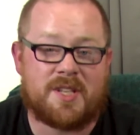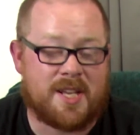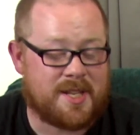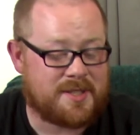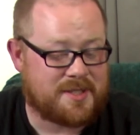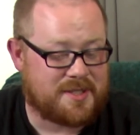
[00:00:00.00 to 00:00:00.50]

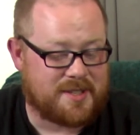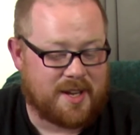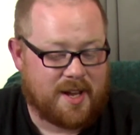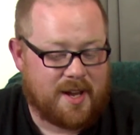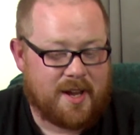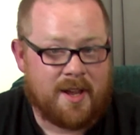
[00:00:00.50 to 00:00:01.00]
It's
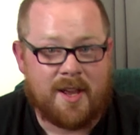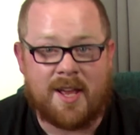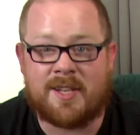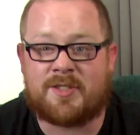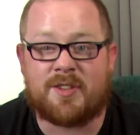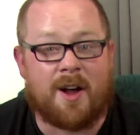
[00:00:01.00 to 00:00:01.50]

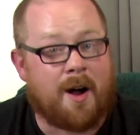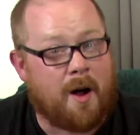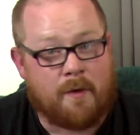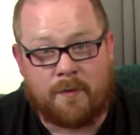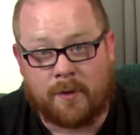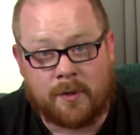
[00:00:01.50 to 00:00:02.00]
it's
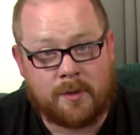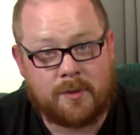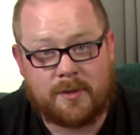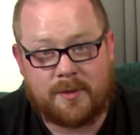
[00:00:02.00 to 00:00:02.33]
awful.